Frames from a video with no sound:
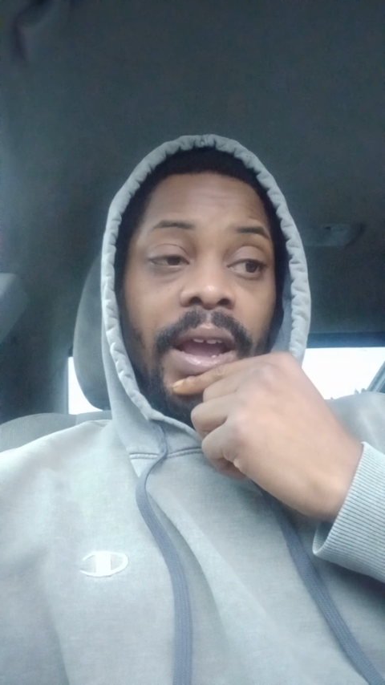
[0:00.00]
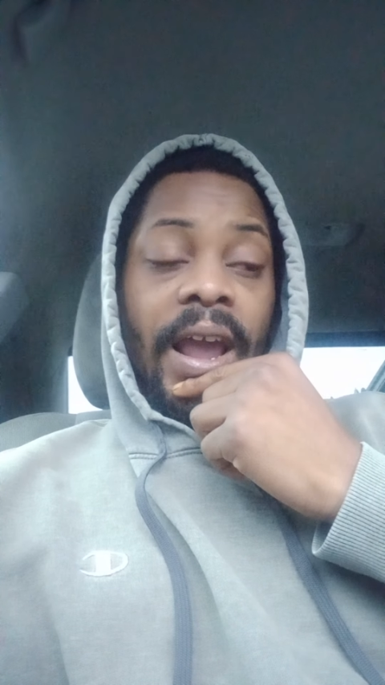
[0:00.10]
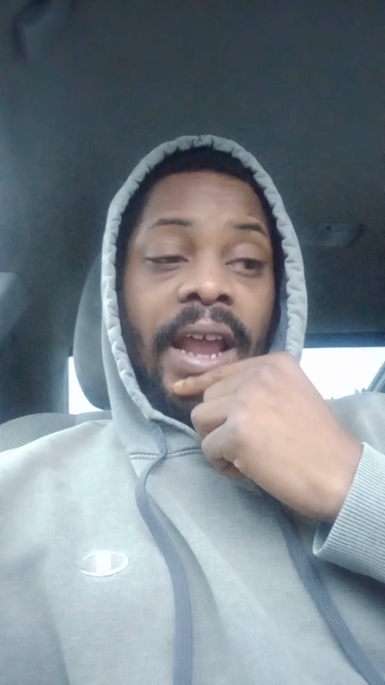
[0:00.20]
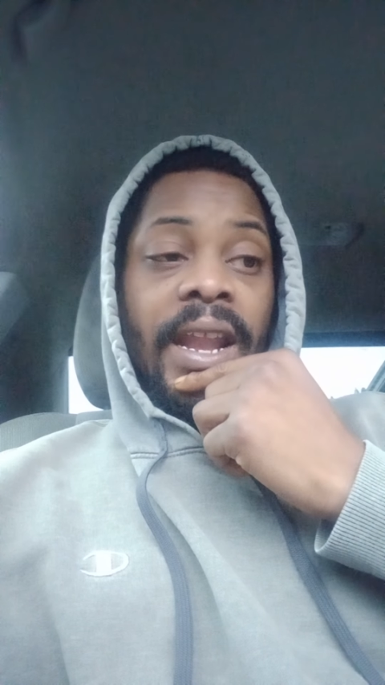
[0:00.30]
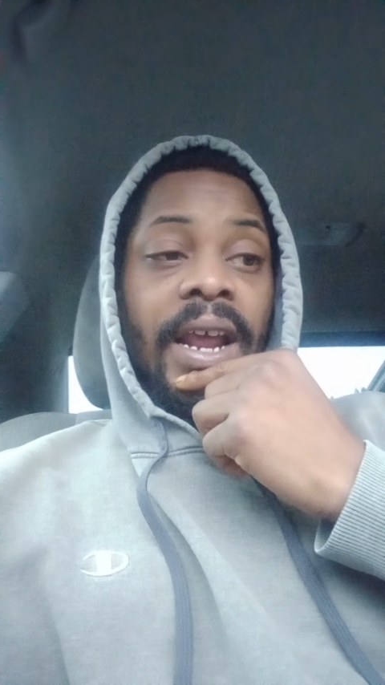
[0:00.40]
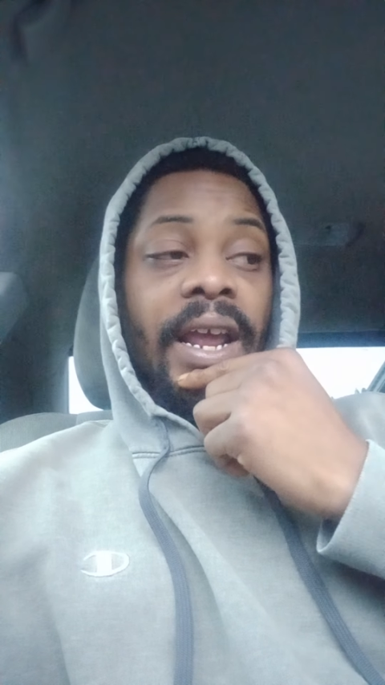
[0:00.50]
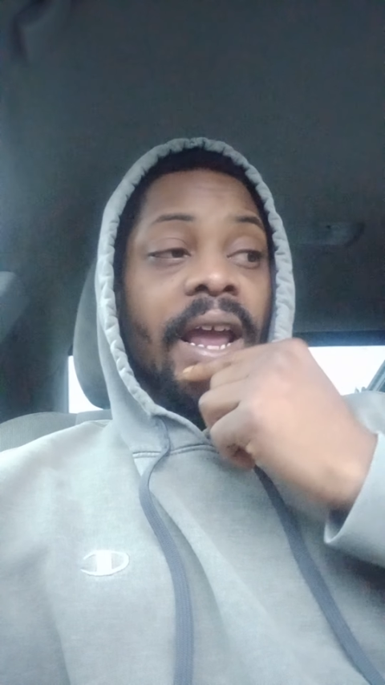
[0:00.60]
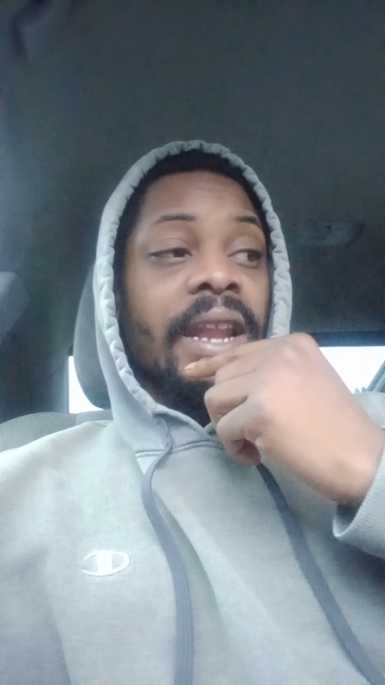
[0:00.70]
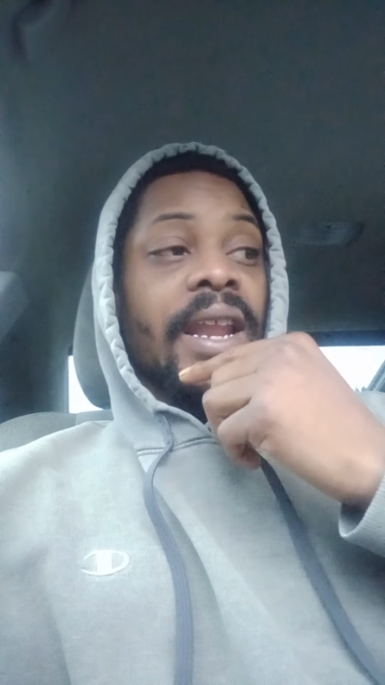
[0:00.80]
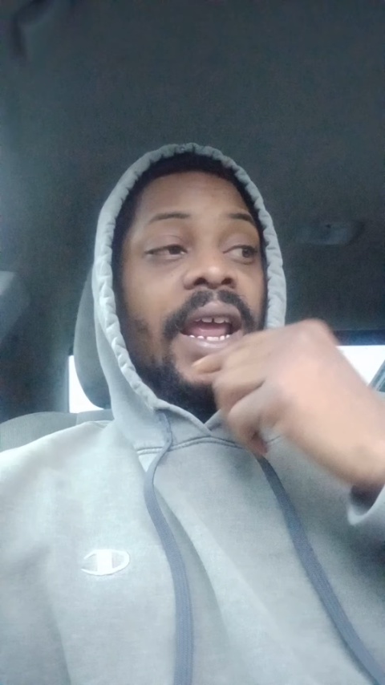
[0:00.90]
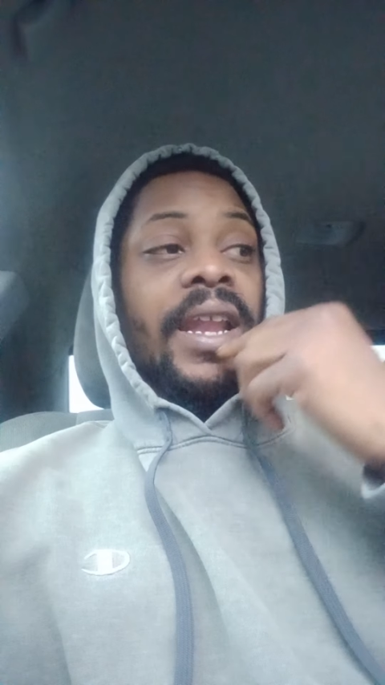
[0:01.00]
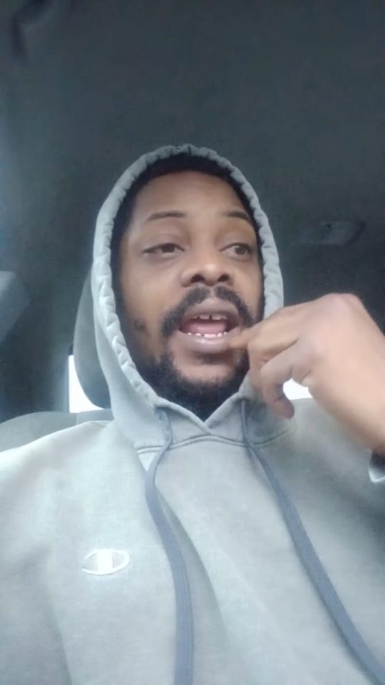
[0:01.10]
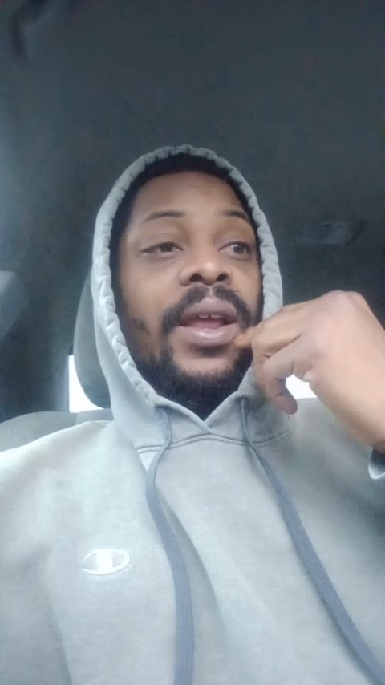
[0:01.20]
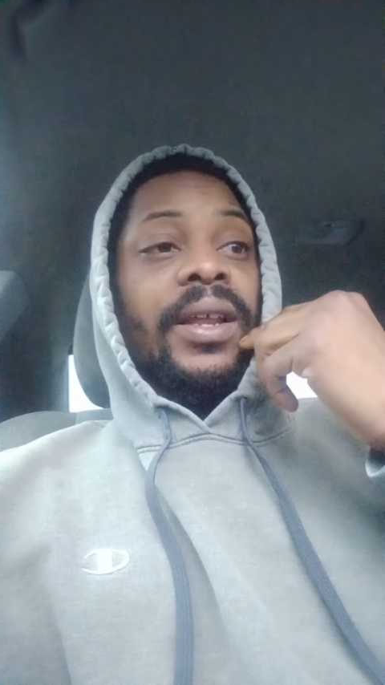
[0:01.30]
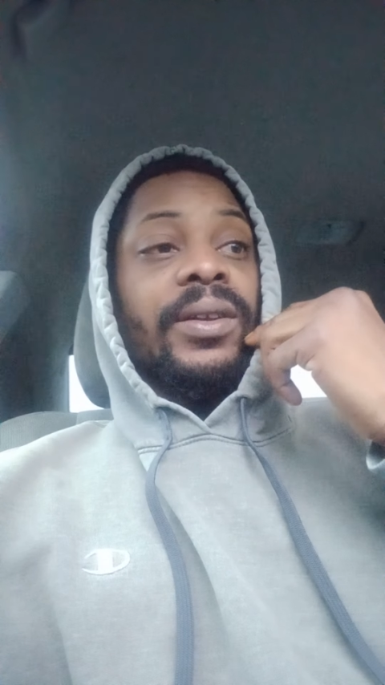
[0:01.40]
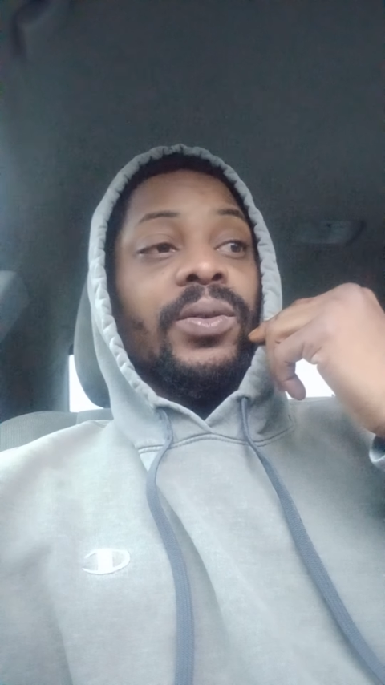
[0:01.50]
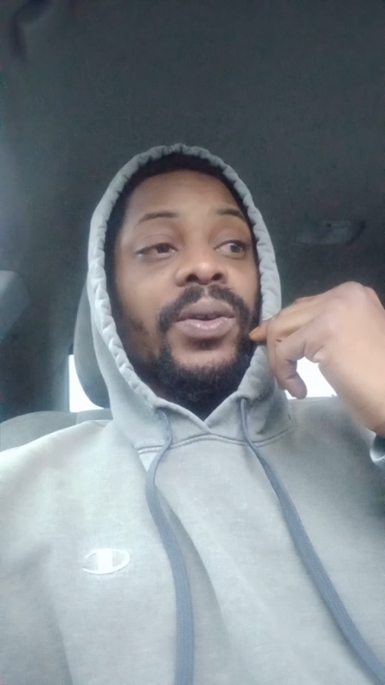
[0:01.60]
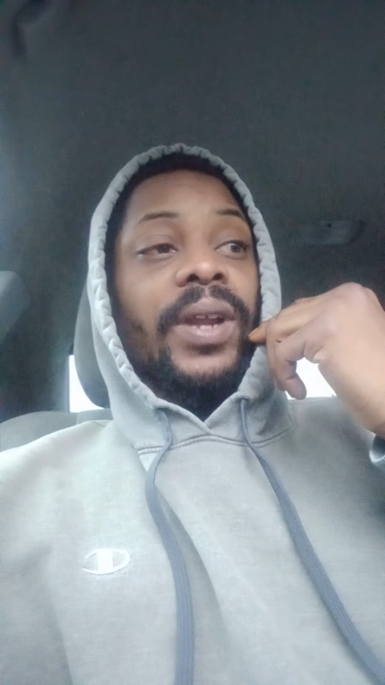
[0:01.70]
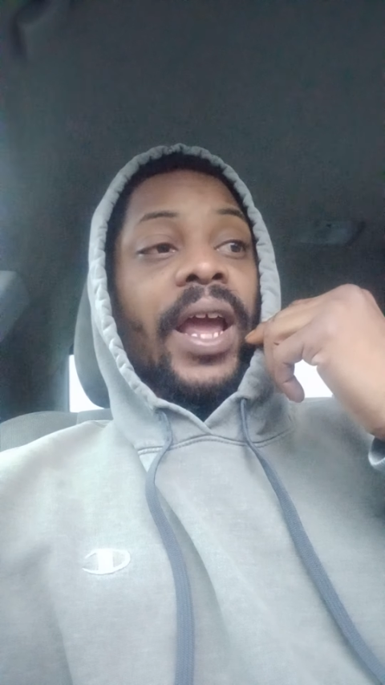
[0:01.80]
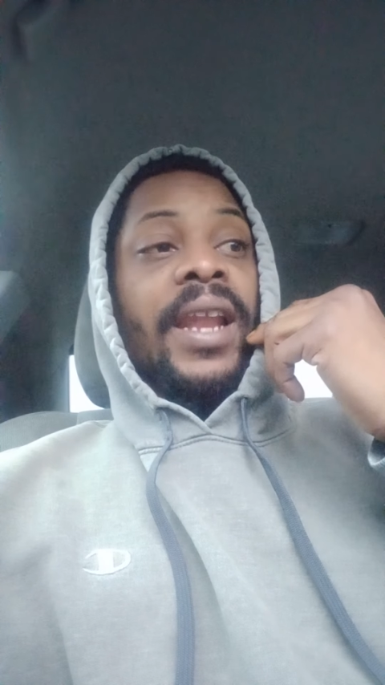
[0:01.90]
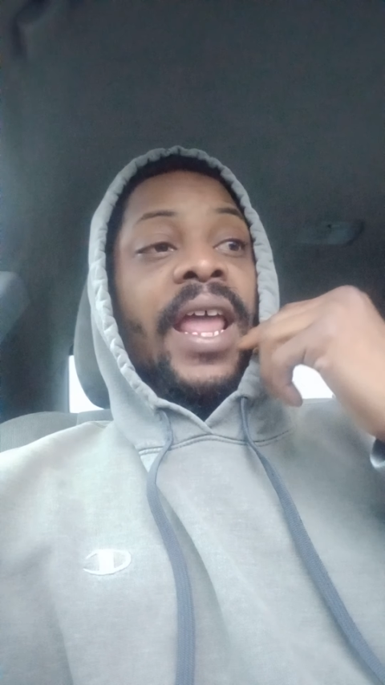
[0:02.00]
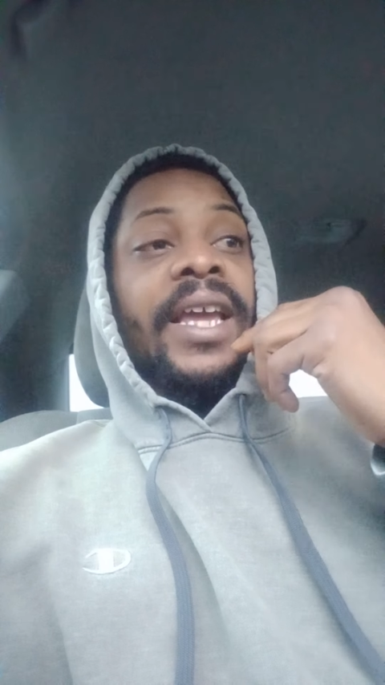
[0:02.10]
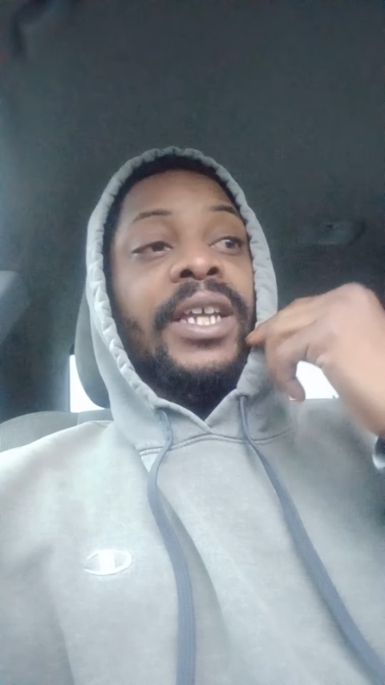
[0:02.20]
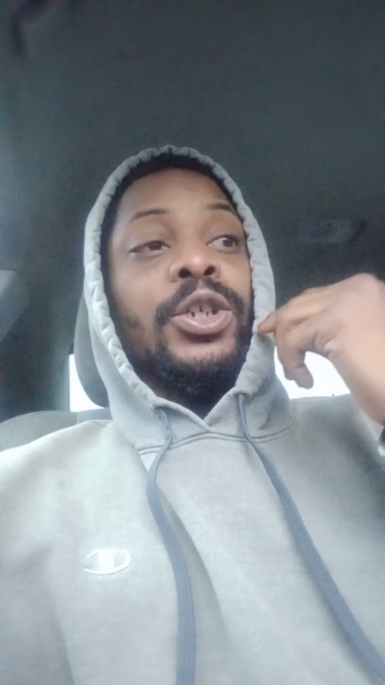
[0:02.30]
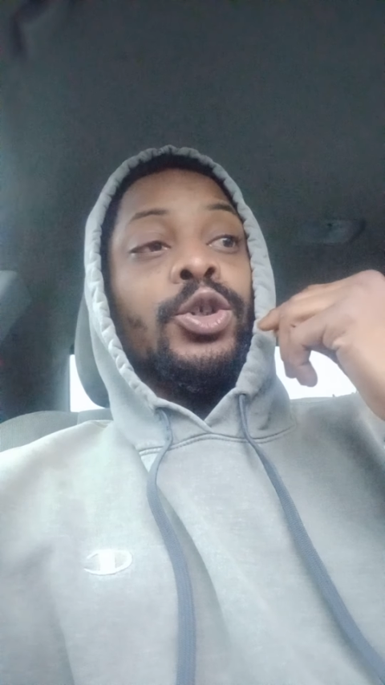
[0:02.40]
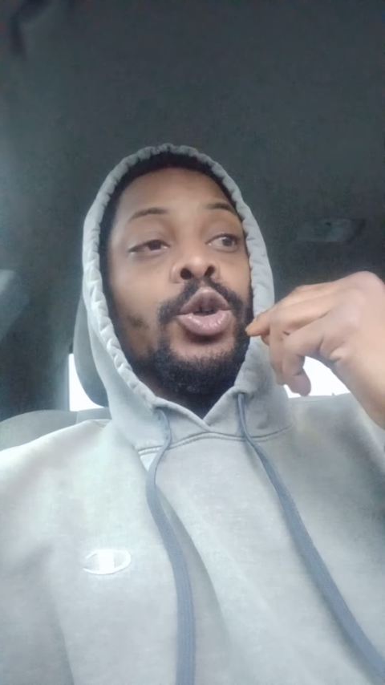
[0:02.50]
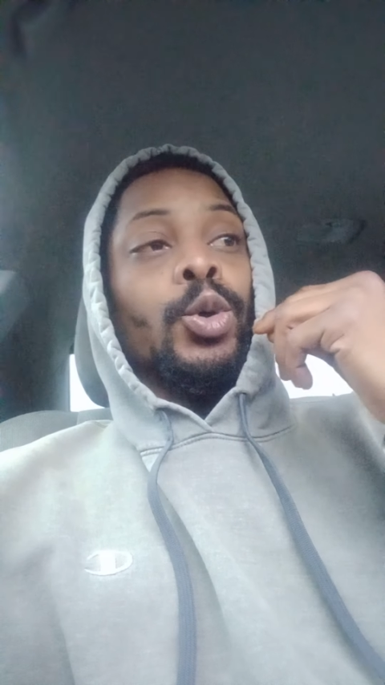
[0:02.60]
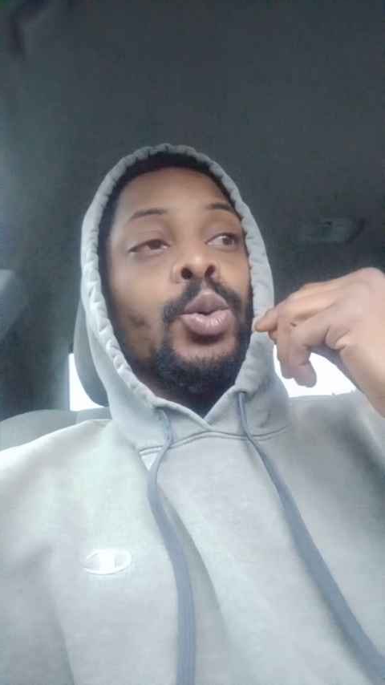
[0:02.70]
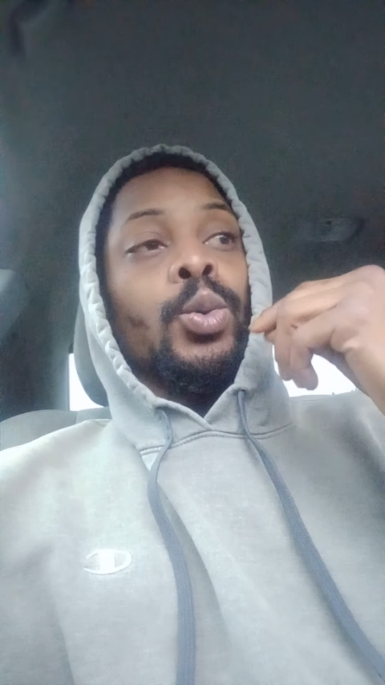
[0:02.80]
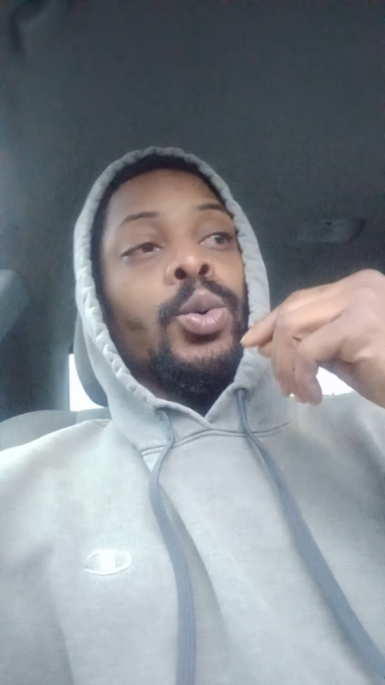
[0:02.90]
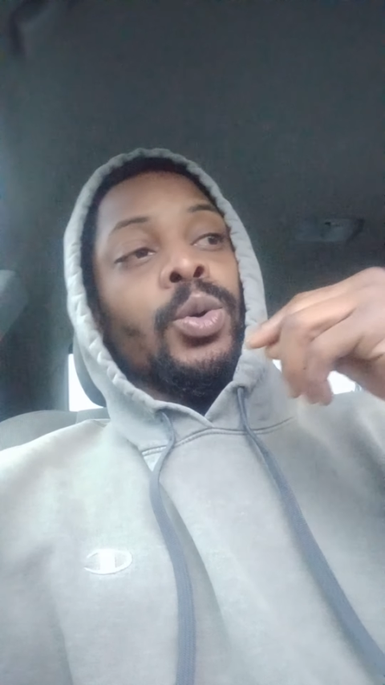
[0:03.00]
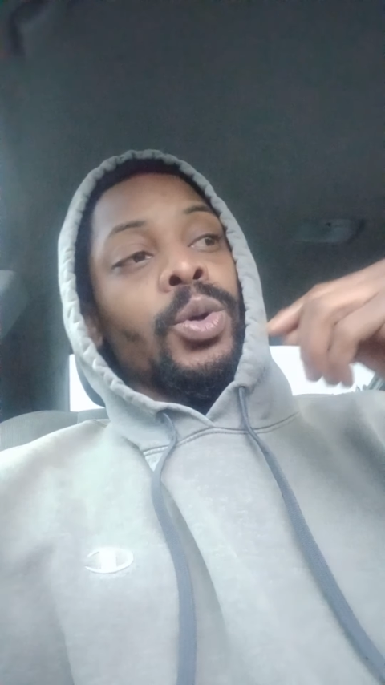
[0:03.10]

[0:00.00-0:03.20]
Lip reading: And they can do